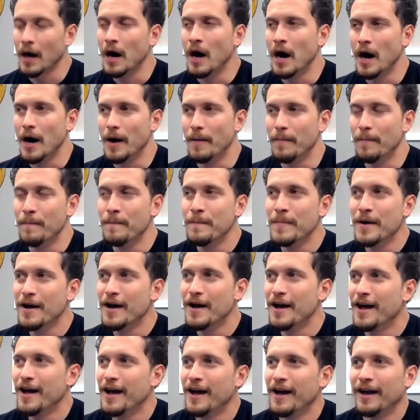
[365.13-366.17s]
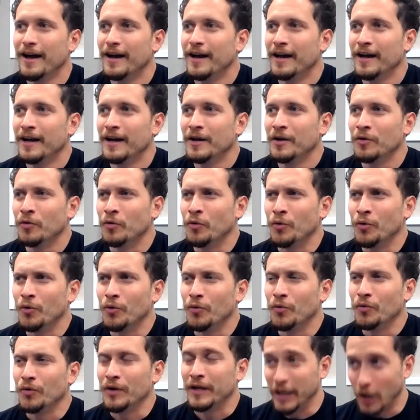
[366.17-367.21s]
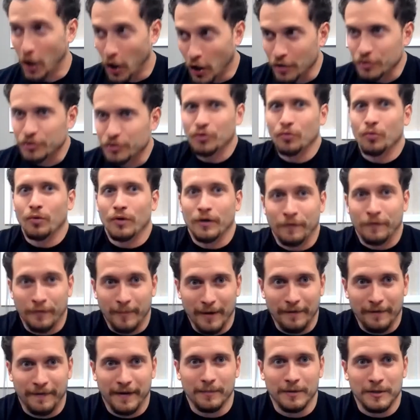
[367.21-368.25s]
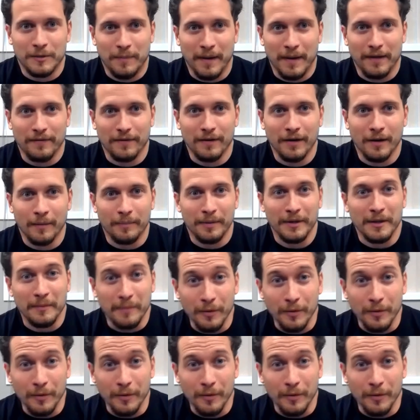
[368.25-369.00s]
Um, he also worked for my family's paving company,